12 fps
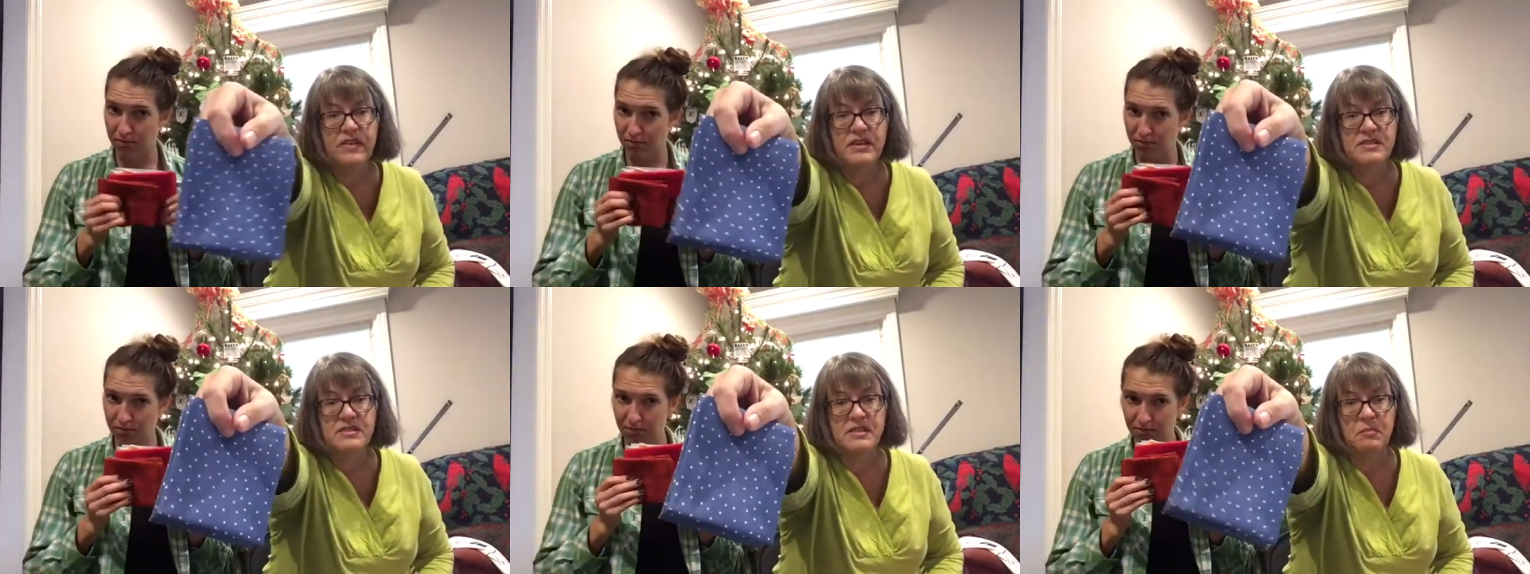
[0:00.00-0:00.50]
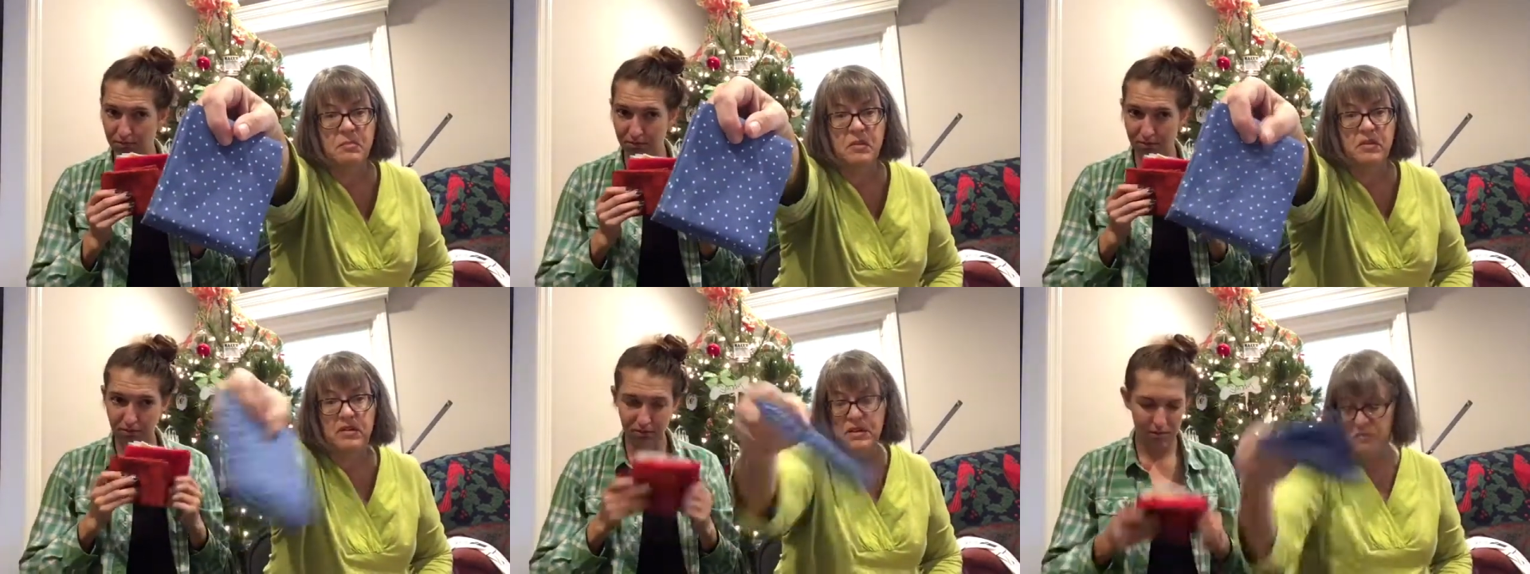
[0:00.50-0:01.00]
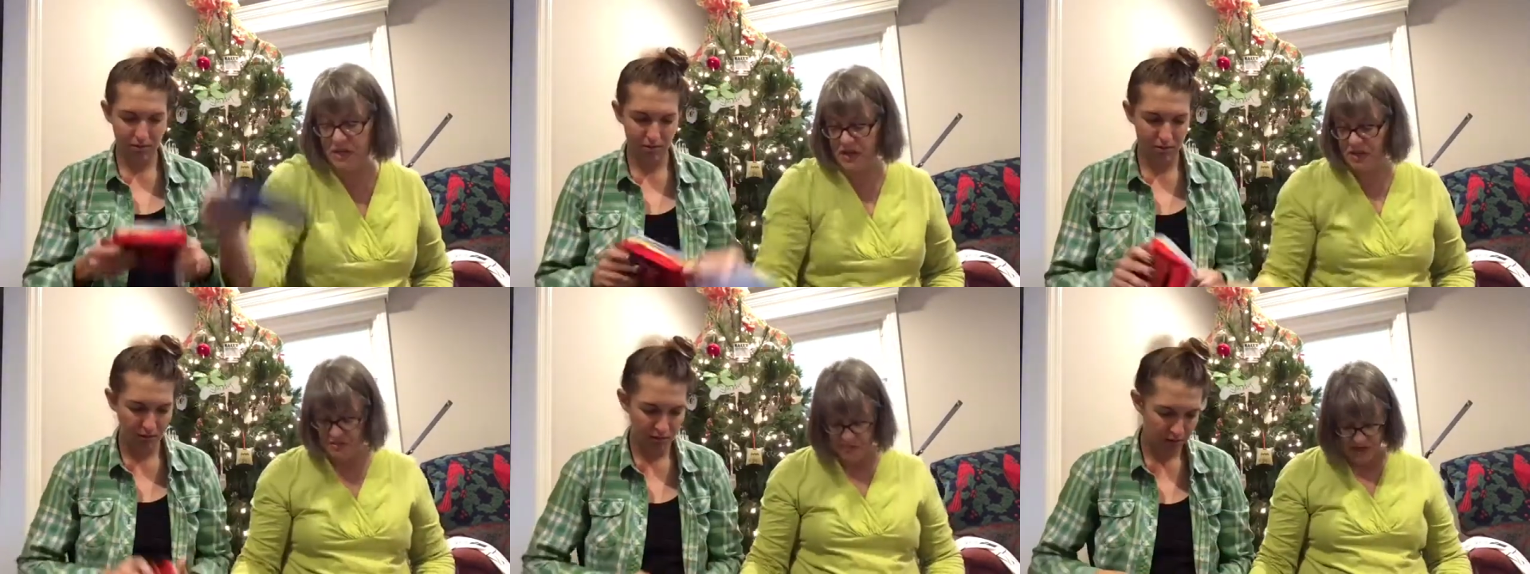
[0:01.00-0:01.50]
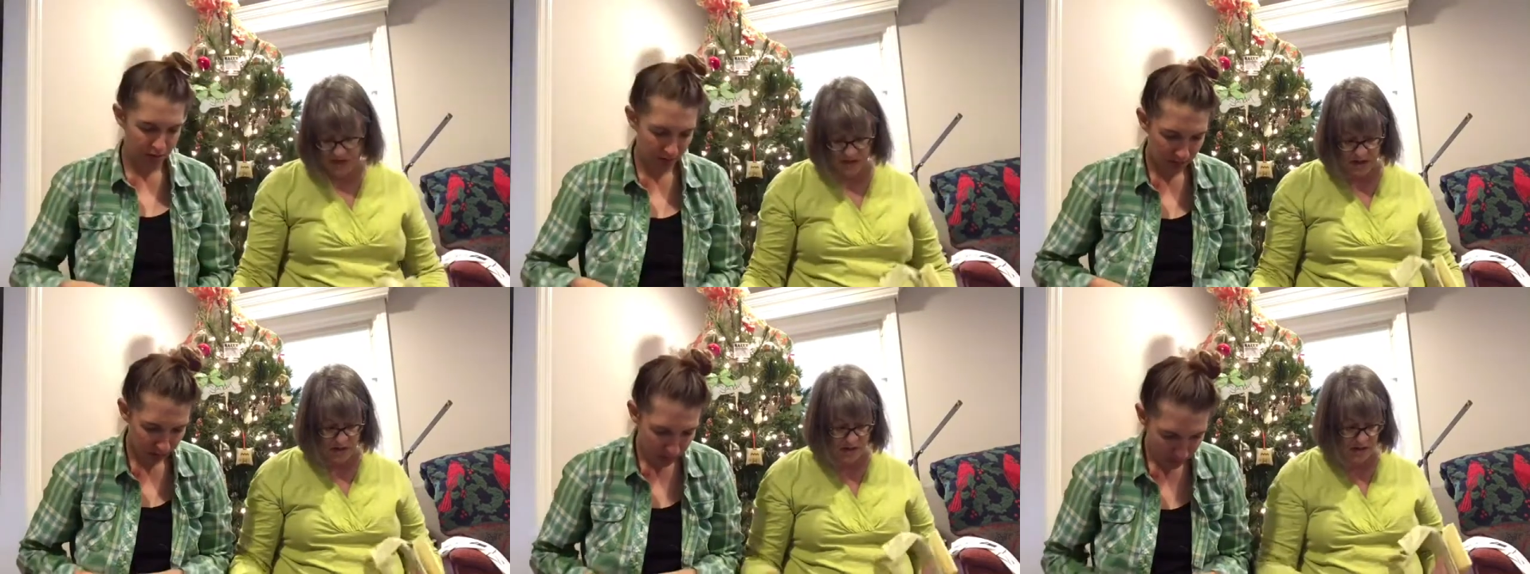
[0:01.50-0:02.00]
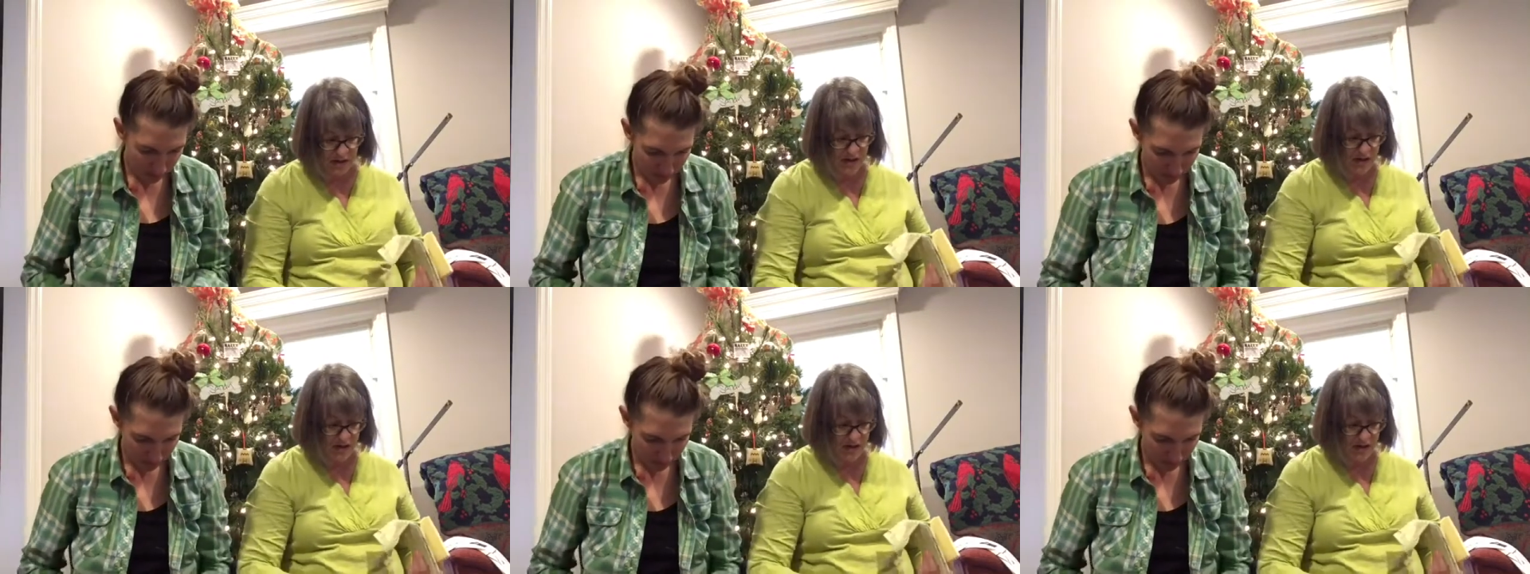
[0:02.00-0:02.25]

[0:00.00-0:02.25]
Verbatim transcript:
Speaker 1: It's mm-hmm. simple. It'd make a good background.